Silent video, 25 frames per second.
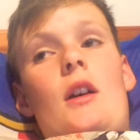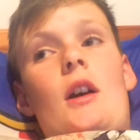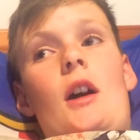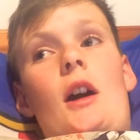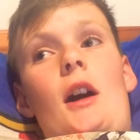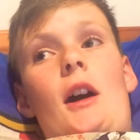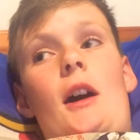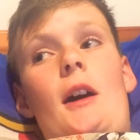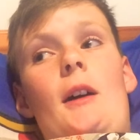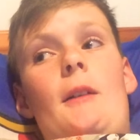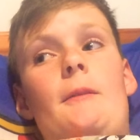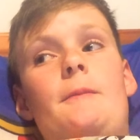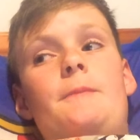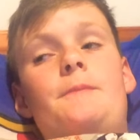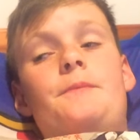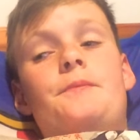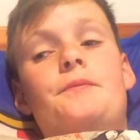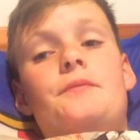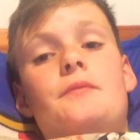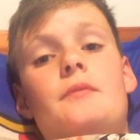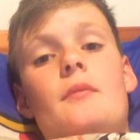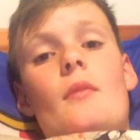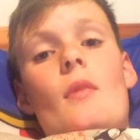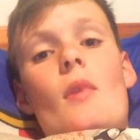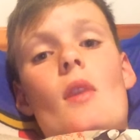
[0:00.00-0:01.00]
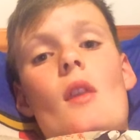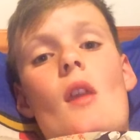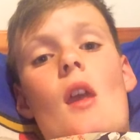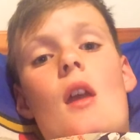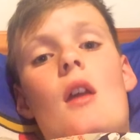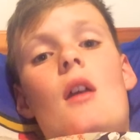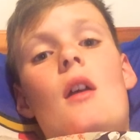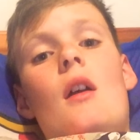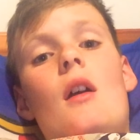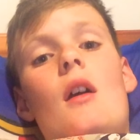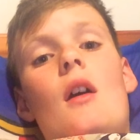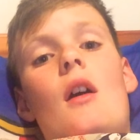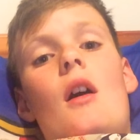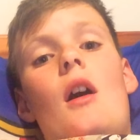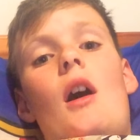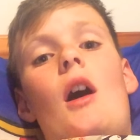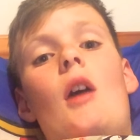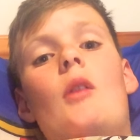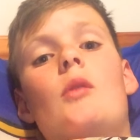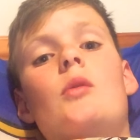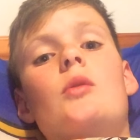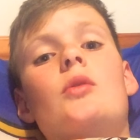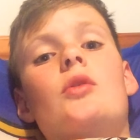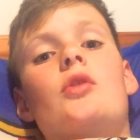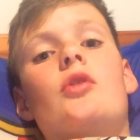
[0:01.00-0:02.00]
Um, I
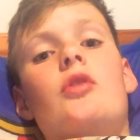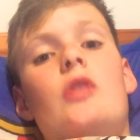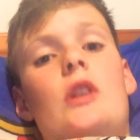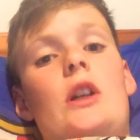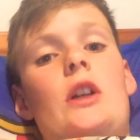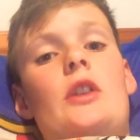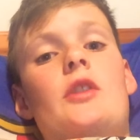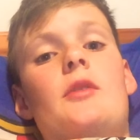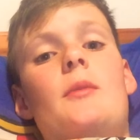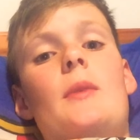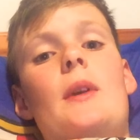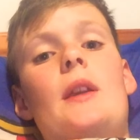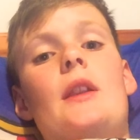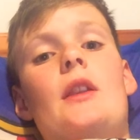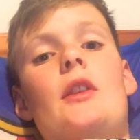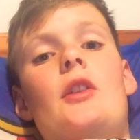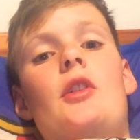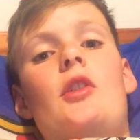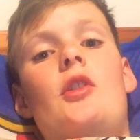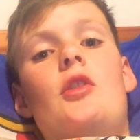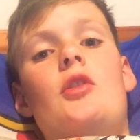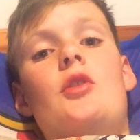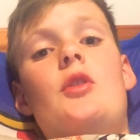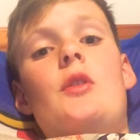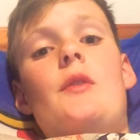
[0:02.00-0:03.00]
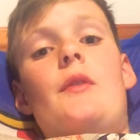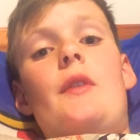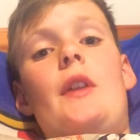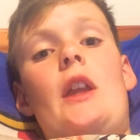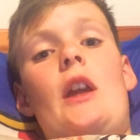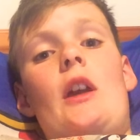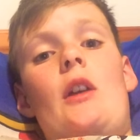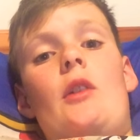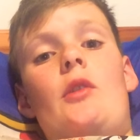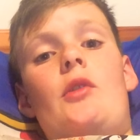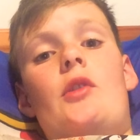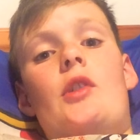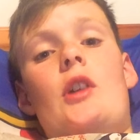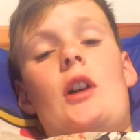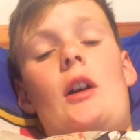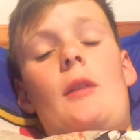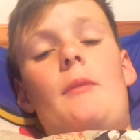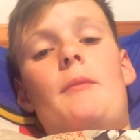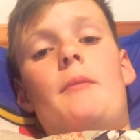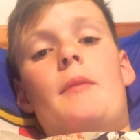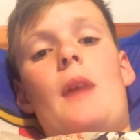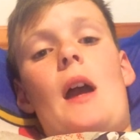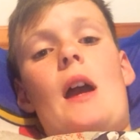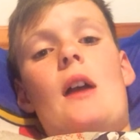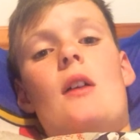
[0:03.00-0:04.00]
will try to make the YouTube videos
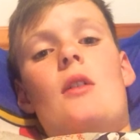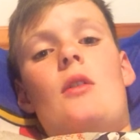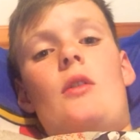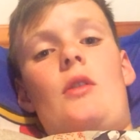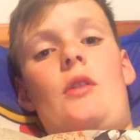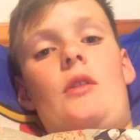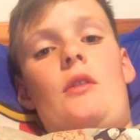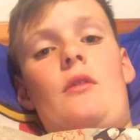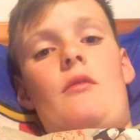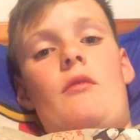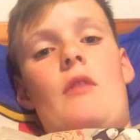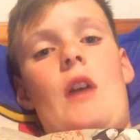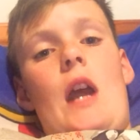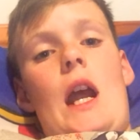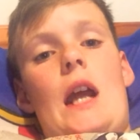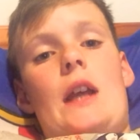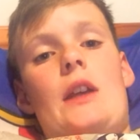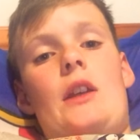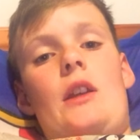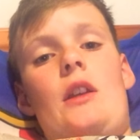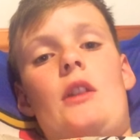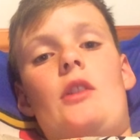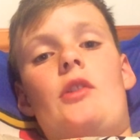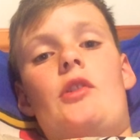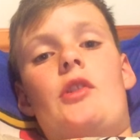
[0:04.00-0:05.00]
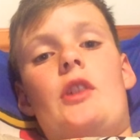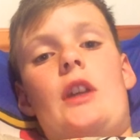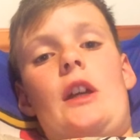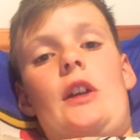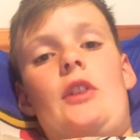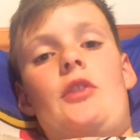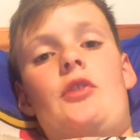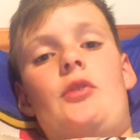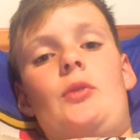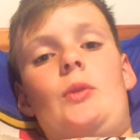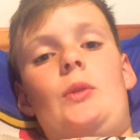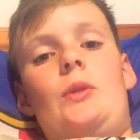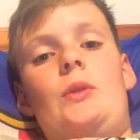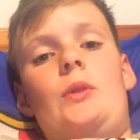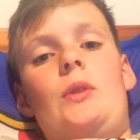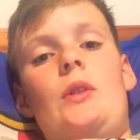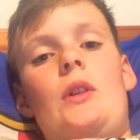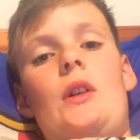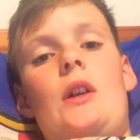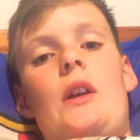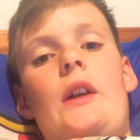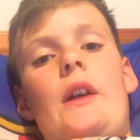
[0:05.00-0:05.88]
come back on a regular schedule.